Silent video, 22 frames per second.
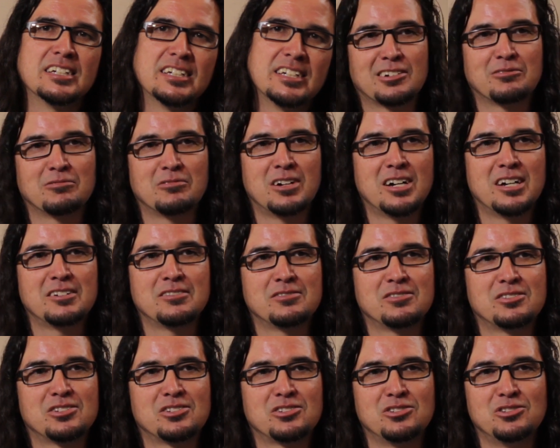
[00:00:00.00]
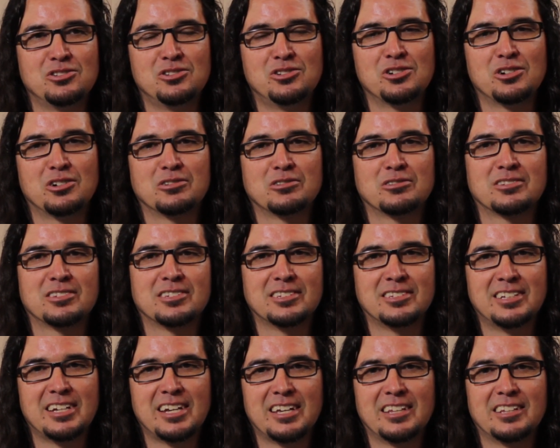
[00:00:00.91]
Our wives joked
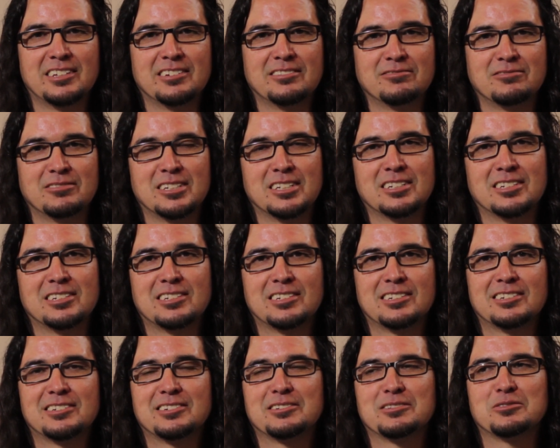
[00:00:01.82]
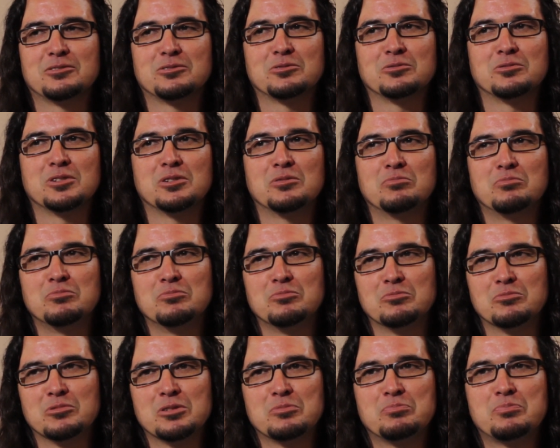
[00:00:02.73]
the day that
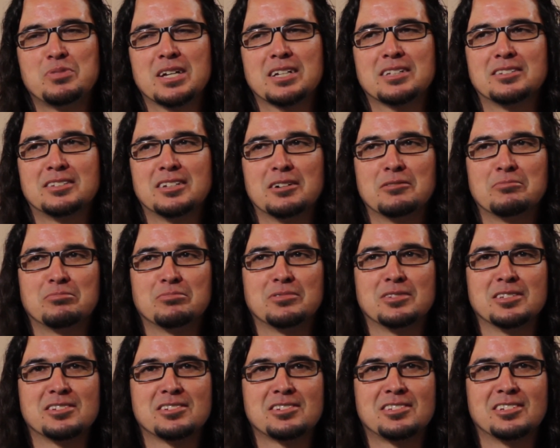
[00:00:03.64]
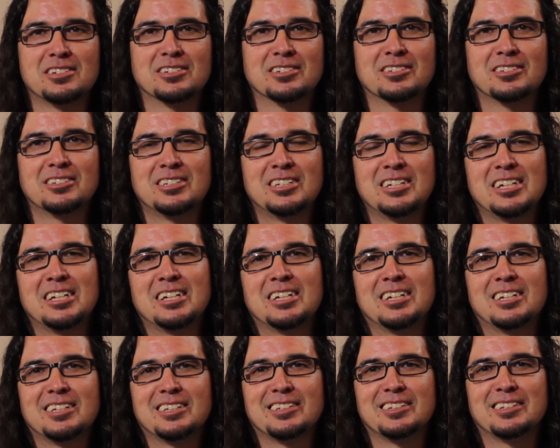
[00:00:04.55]
we picked up the still
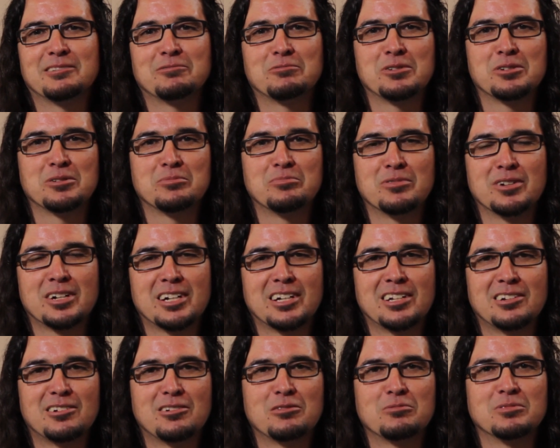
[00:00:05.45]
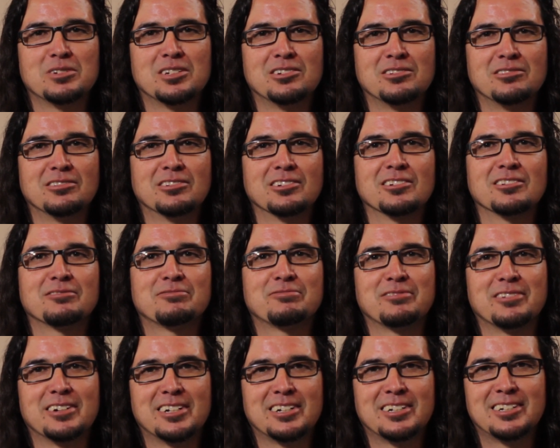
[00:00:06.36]
that we were bringing home a new
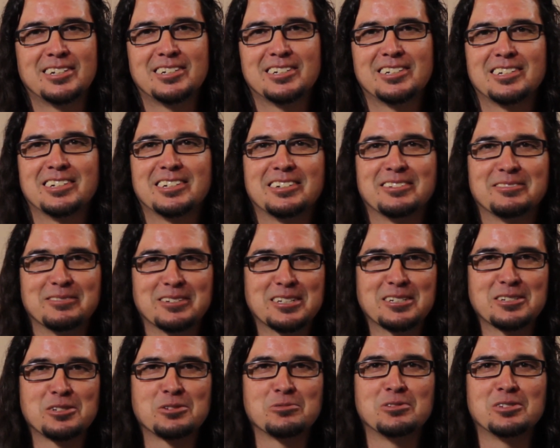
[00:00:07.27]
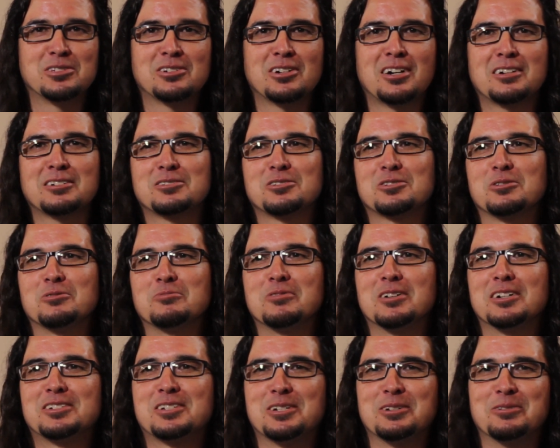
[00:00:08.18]
girlfriend, because we talked so
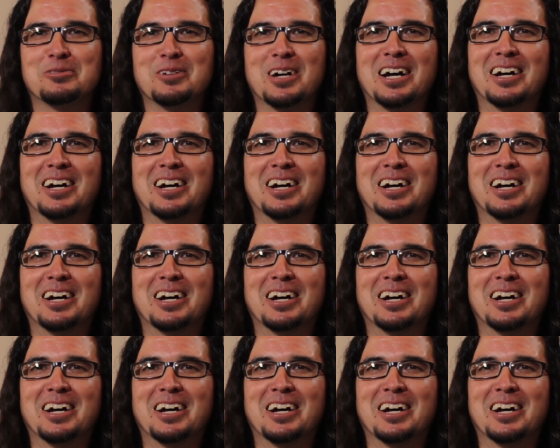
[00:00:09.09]
much